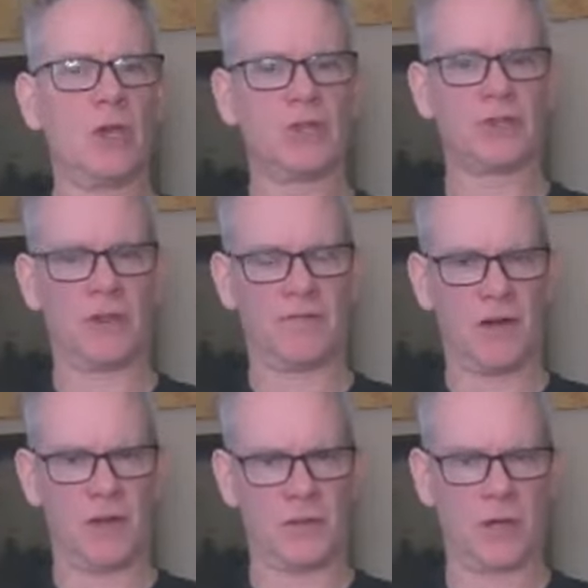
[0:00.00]
So the
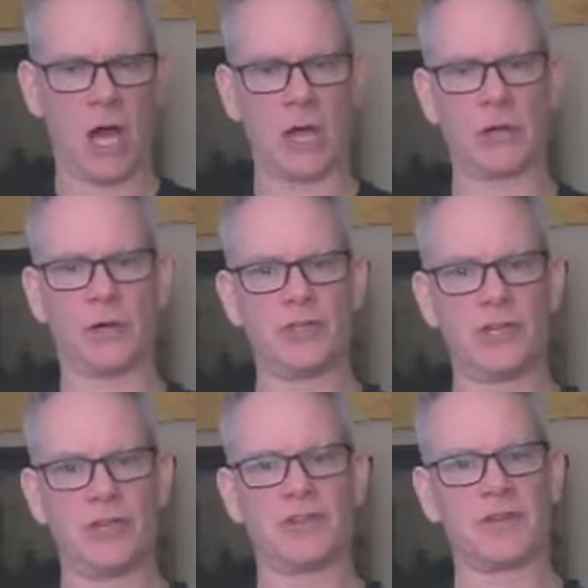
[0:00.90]
Father God heard
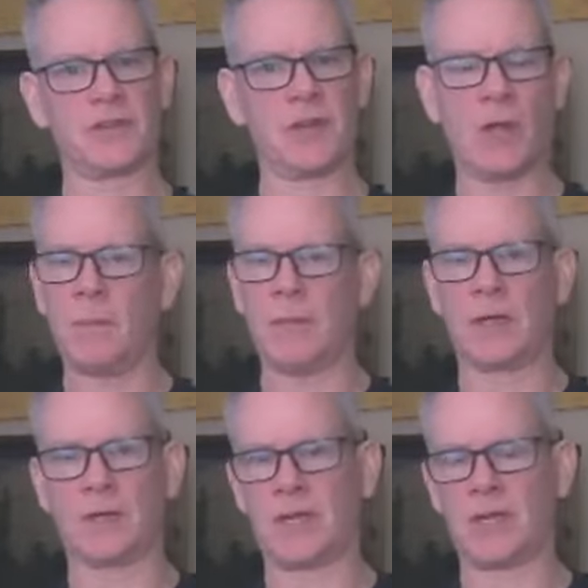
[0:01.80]
Jesus
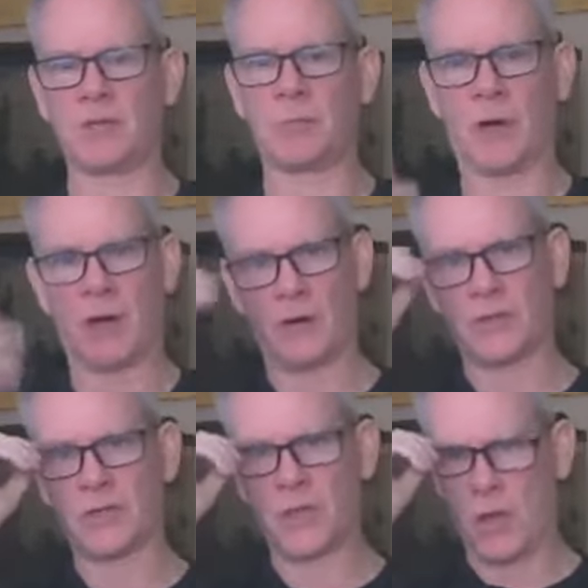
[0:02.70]
because his
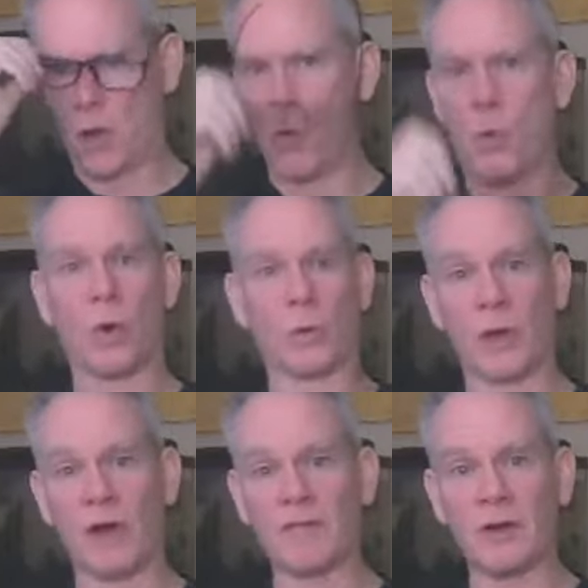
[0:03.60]
prayers were
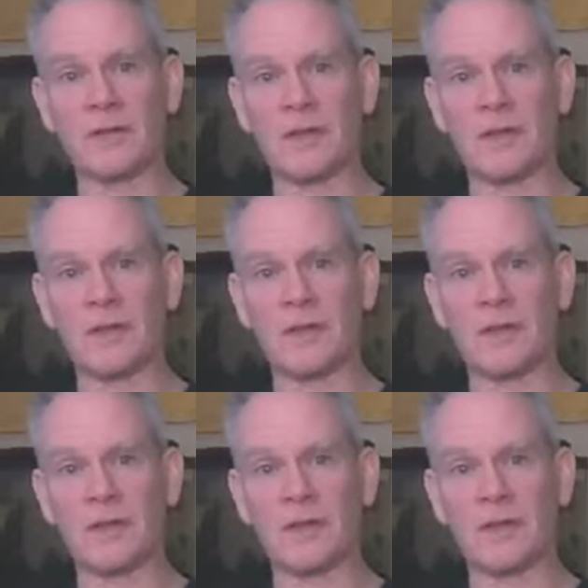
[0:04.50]
reverent